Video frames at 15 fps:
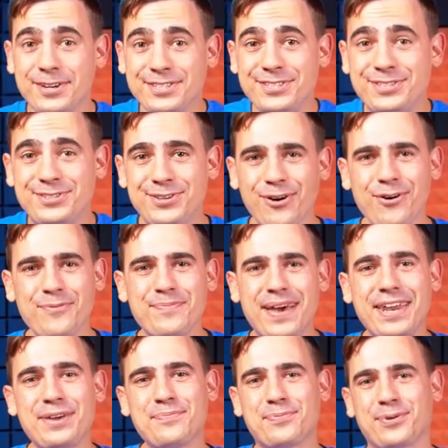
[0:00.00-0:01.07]
There are so
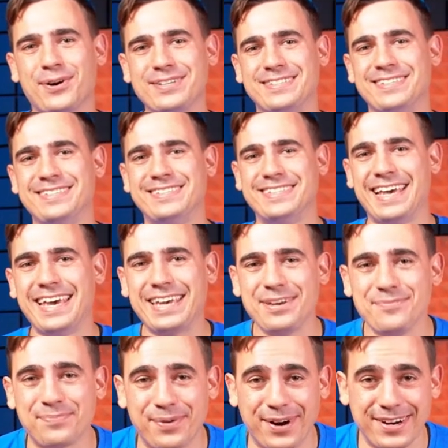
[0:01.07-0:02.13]
many pros in
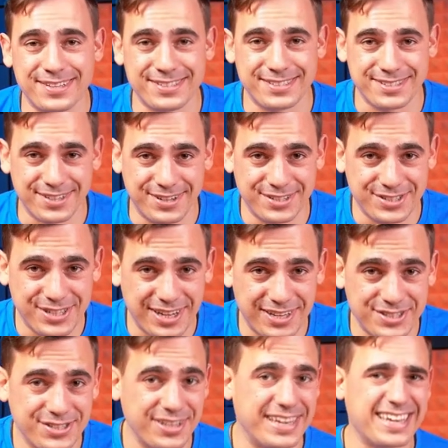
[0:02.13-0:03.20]
taking part in Slots
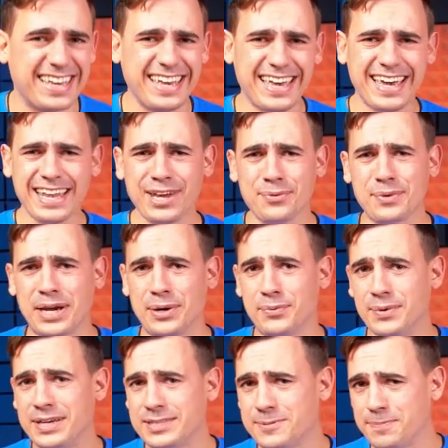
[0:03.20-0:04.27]
Challenge. Like, anyway,
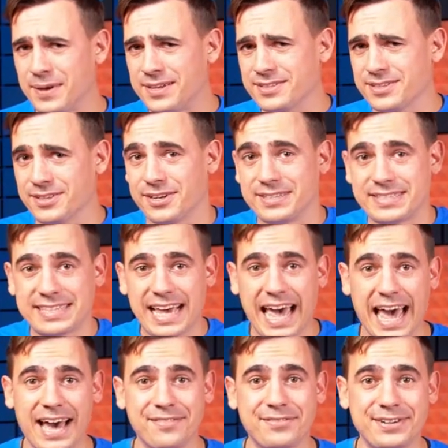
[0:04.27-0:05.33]
we spin slots
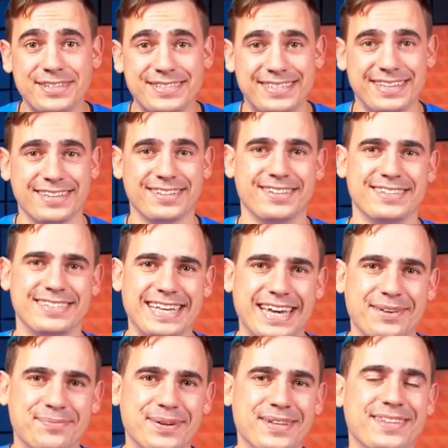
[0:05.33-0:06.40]
every single
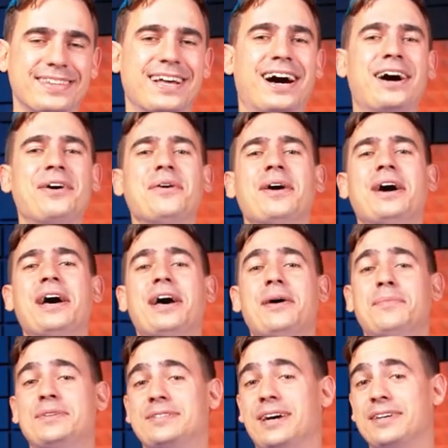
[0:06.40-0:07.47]
day, but now,
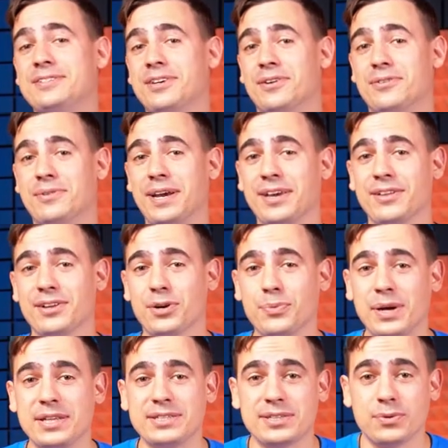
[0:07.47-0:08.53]
besides our regular
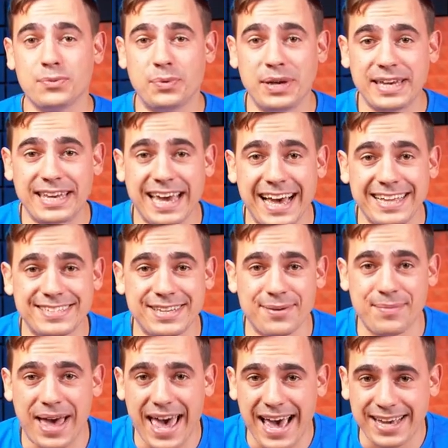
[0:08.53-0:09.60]
wins, we get
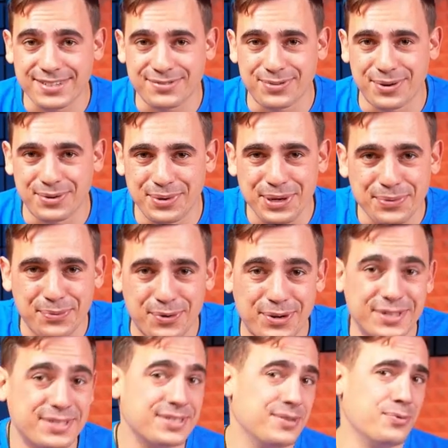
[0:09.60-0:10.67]
some extra
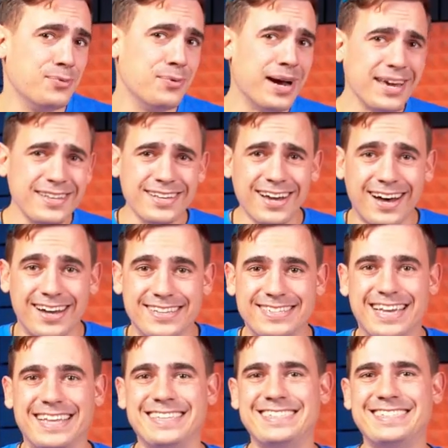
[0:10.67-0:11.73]
rewards. Why
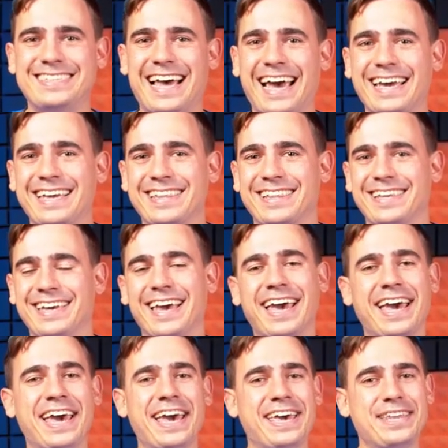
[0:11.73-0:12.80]
not? And secondly,
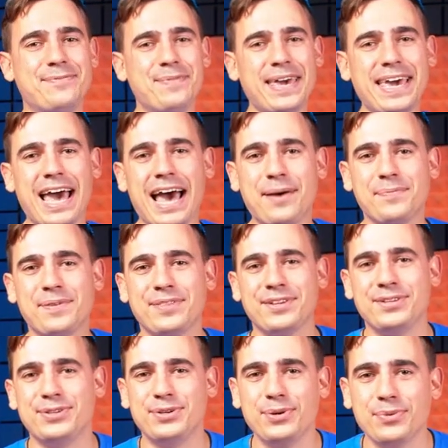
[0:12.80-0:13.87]
it may happen
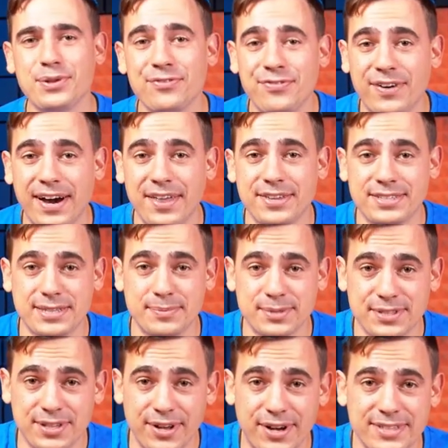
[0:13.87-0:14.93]
that you will find some
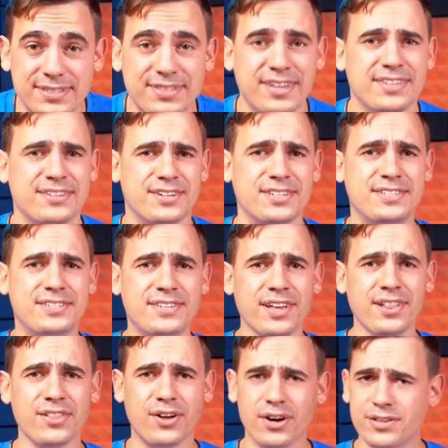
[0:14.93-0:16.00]
slots that are
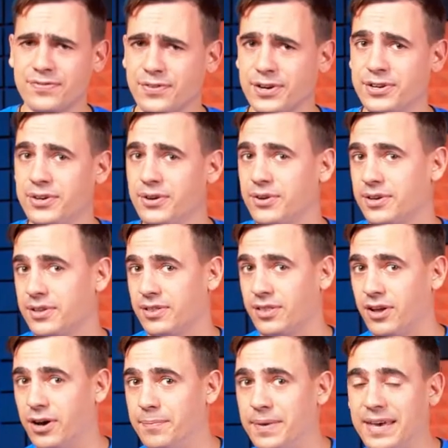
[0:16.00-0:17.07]
still locked for you in
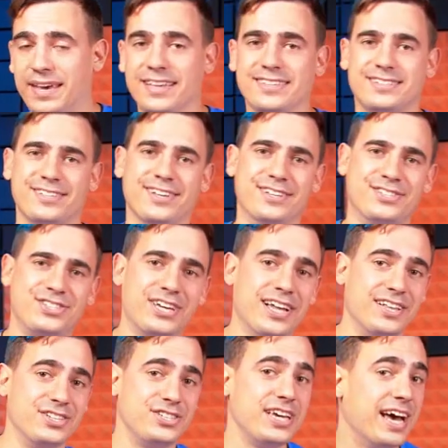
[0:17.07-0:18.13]
lobby in Slots
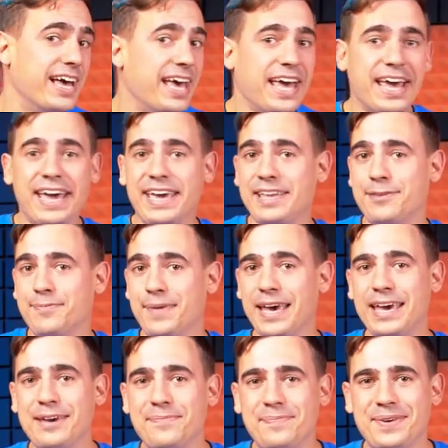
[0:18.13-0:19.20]
Challenge. Yeah, it
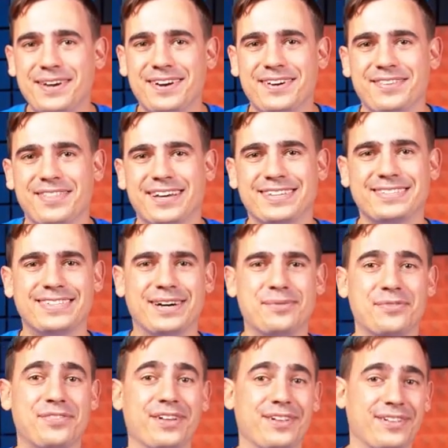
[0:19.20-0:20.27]
may appear that
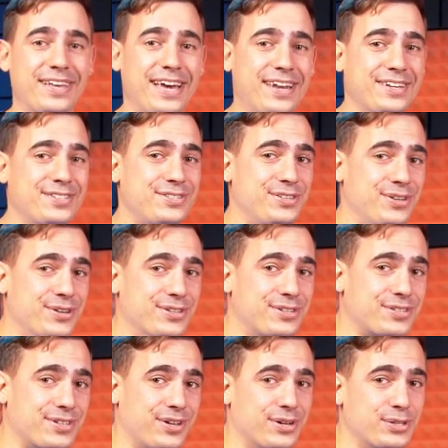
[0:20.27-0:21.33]
some of the latest new
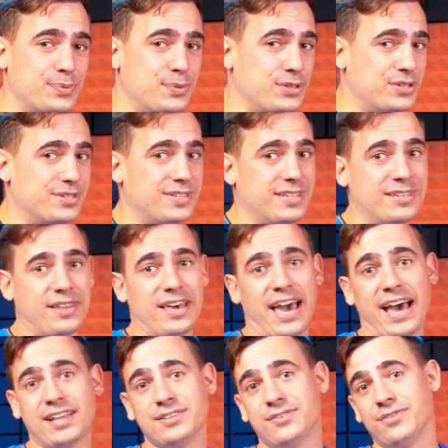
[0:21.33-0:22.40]
slots, which is in
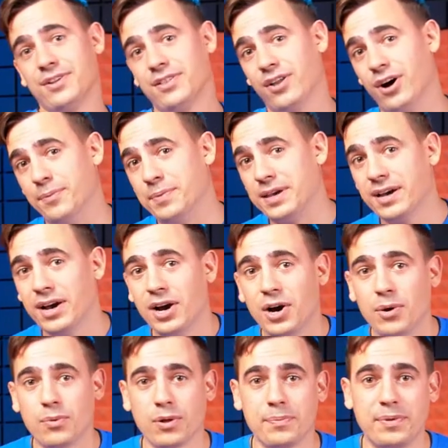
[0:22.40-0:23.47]
the end of the lobby,
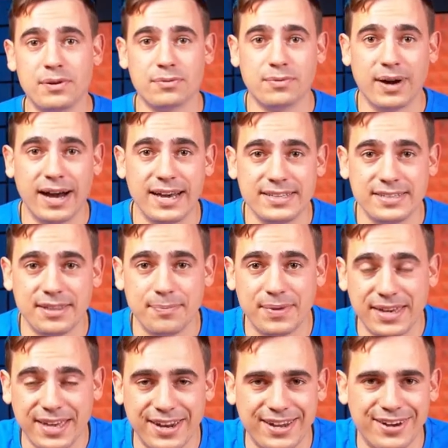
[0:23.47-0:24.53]
will be right in the
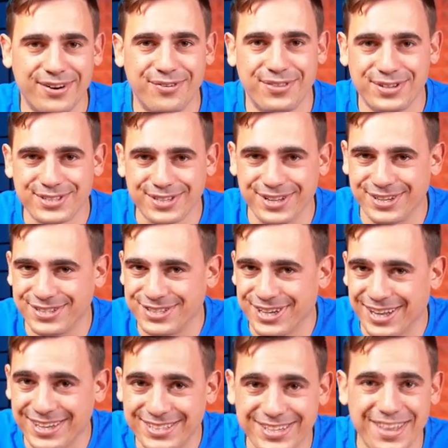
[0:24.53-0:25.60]
beginning of the Slots
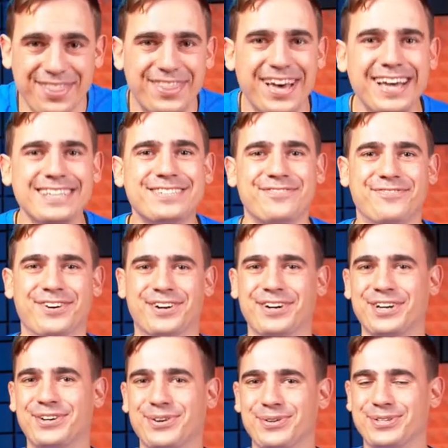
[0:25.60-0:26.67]
Challenge, and that's
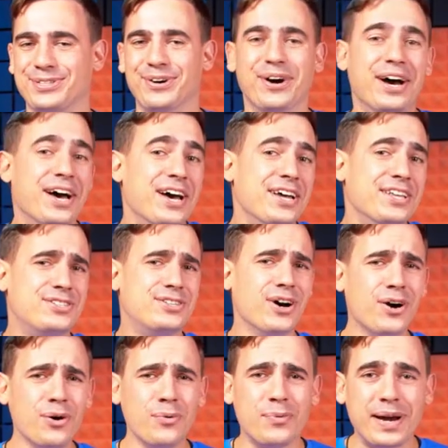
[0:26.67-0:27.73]
very cool, so
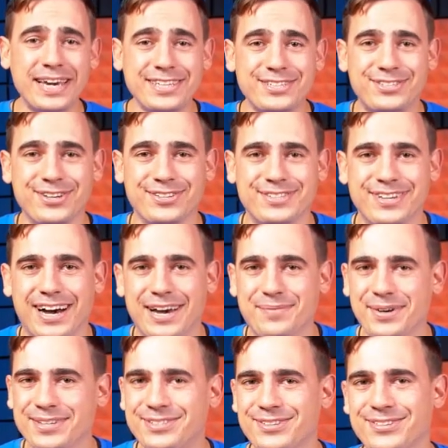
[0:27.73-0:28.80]
don't waste your
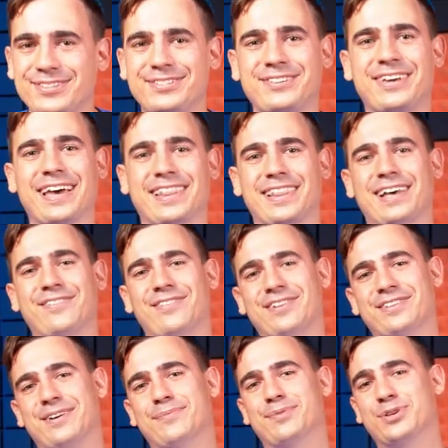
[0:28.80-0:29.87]
time. As soon as you get
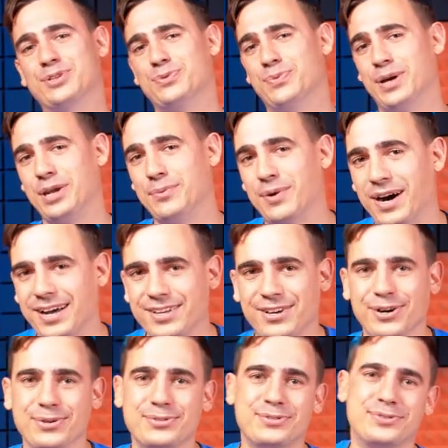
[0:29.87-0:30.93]
level number 21,
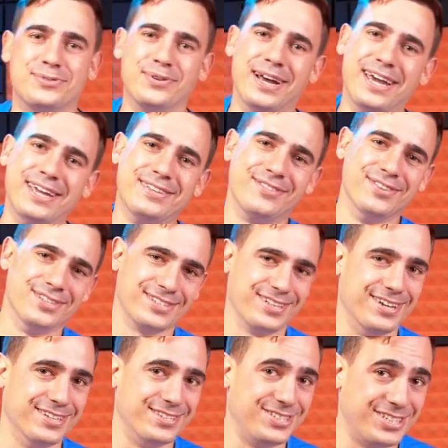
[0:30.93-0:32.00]
go straight to the
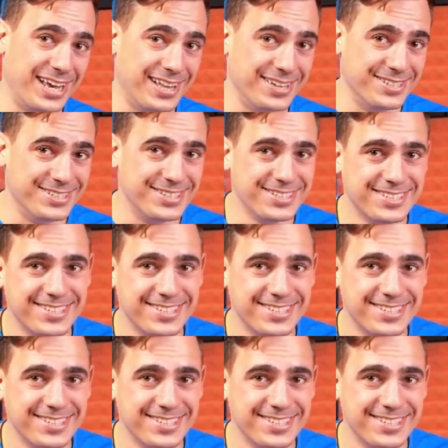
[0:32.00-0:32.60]
Slots Challenge.